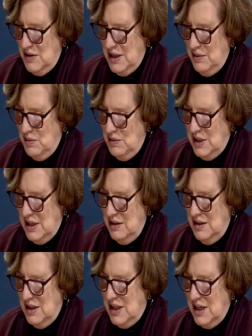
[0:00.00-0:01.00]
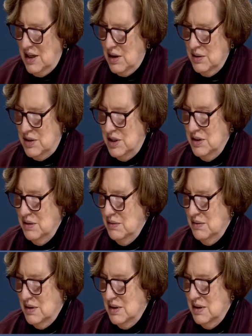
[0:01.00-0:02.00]
Did they go
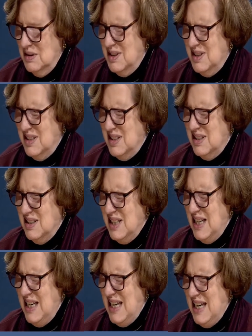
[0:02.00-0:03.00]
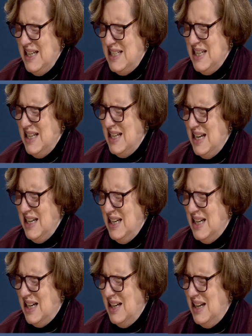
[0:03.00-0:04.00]
to, in
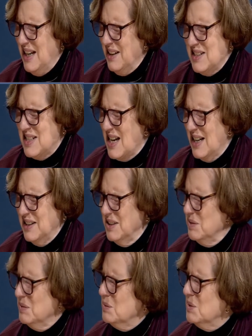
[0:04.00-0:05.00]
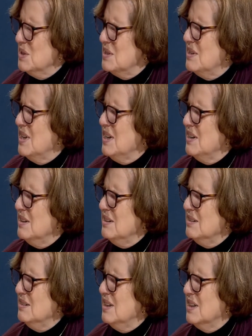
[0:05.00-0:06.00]
1889, Ellis Island was
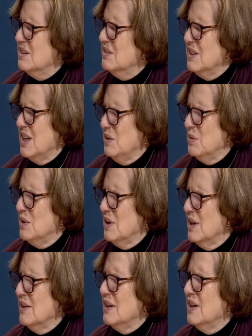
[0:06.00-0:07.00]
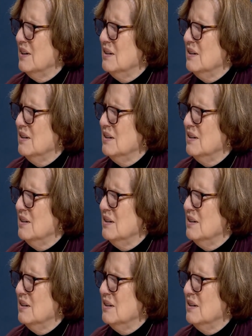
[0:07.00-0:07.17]
there? No, they were not there.